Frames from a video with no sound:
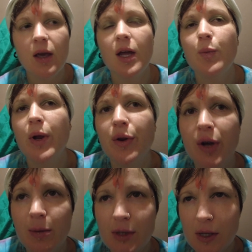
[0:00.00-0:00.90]
and when your
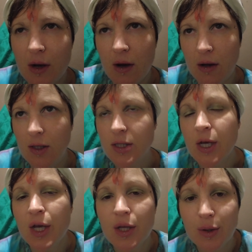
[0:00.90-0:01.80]
name is called,
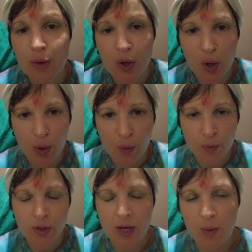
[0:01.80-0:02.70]
you
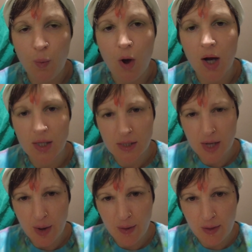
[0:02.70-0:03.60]
go and walk
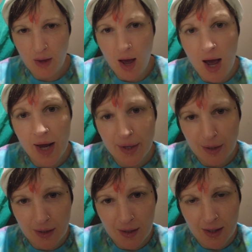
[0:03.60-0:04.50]
down the
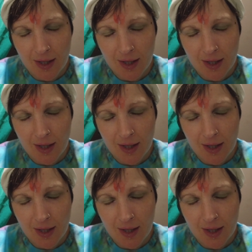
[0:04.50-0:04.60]
aisle,